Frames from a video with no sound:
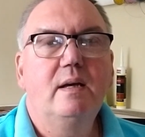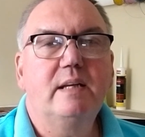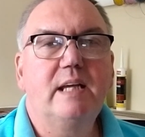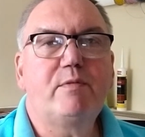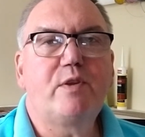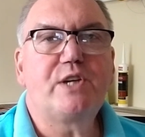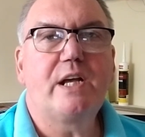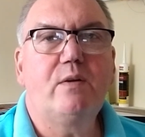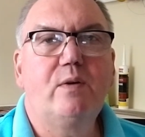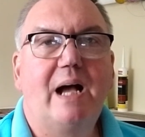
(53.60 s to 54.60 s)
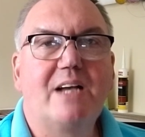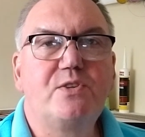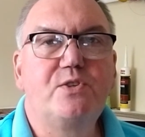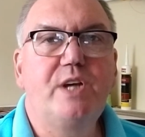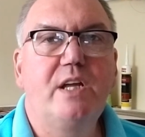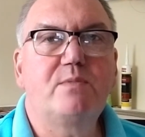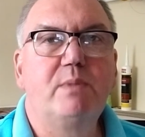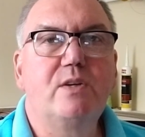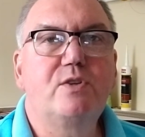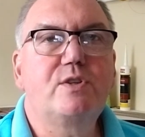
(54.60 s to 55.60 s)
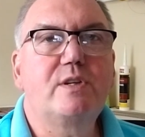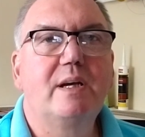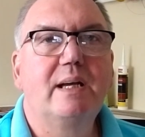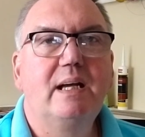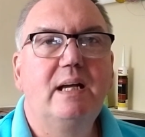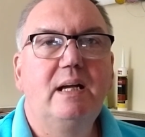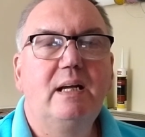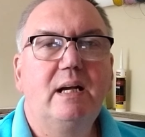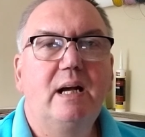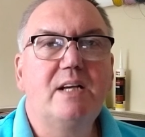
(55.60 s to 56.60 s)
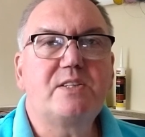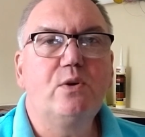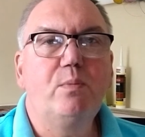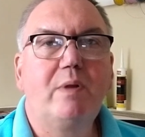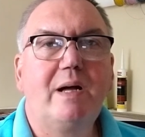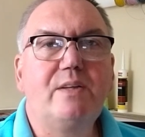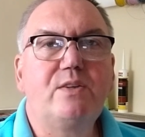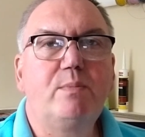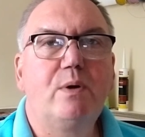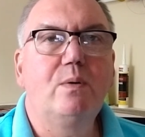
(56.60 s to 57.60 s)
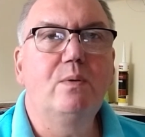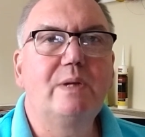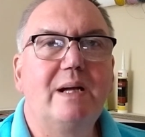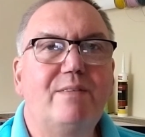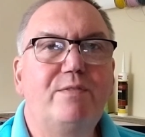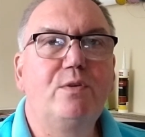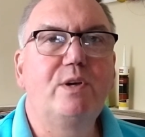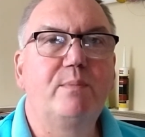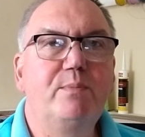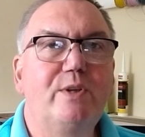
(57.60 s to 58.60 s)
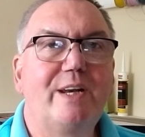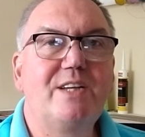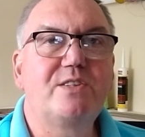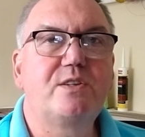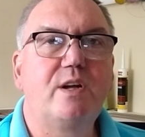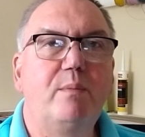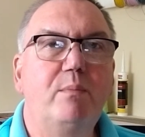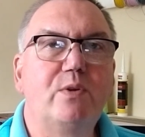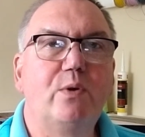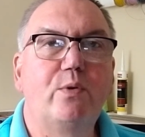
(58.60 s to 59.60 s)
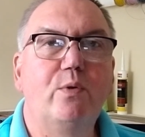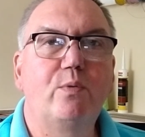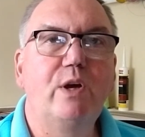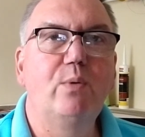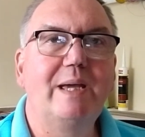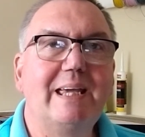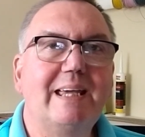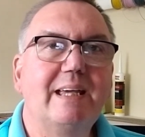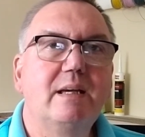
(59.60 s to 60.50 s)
The name of the channel hasn't changed much. I still plan to build a fully computerised model railway